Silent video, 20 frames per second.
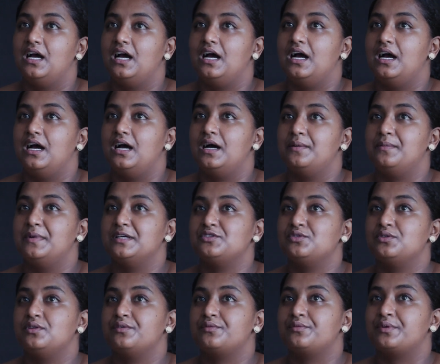But
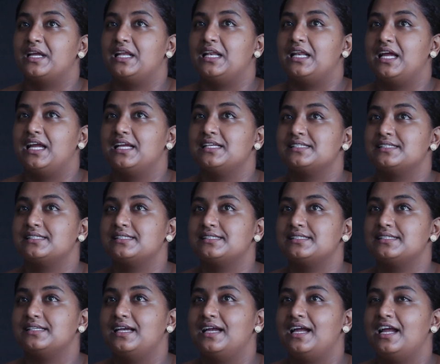you'll realize,
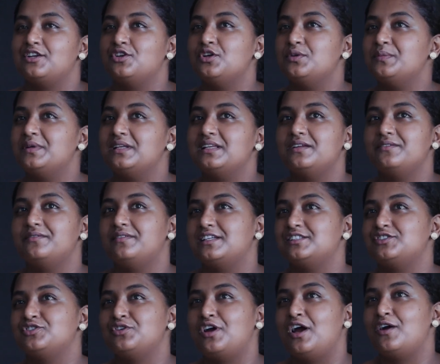I don't believe
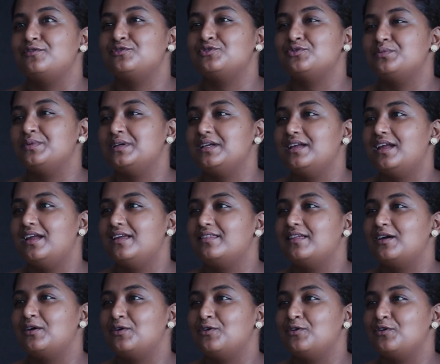that you have to be
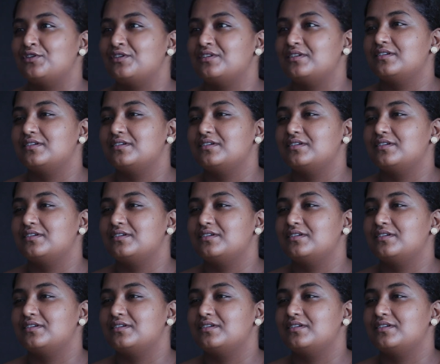either or.